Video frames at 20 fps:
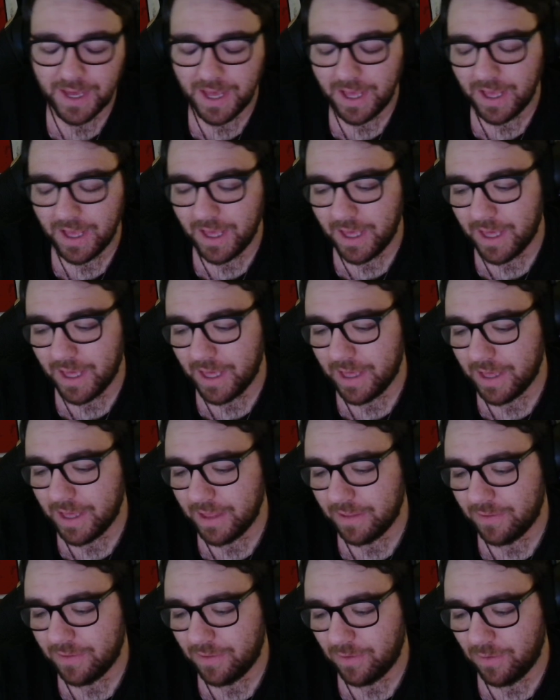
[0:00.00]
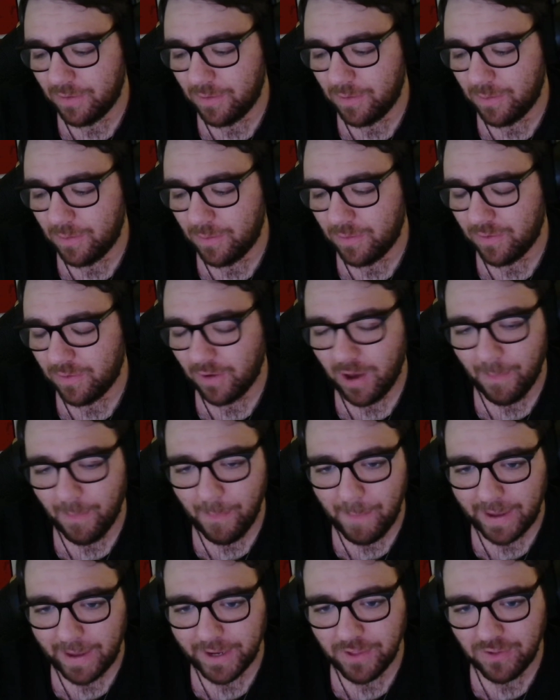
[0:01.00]
to come
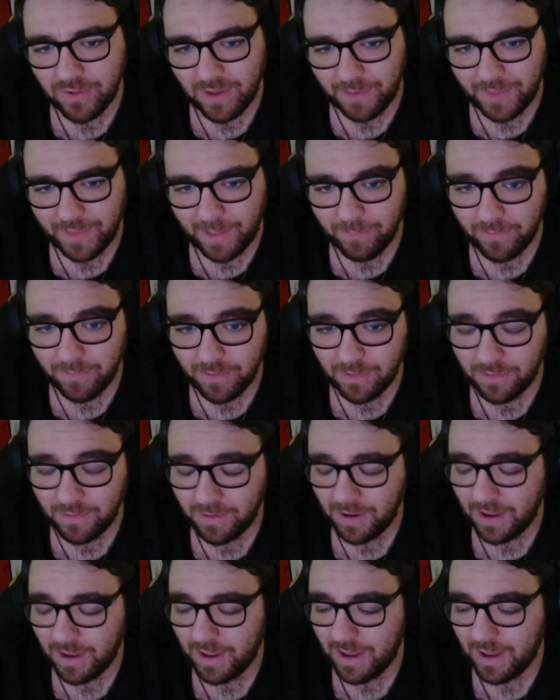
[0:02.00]
and manage Southampton.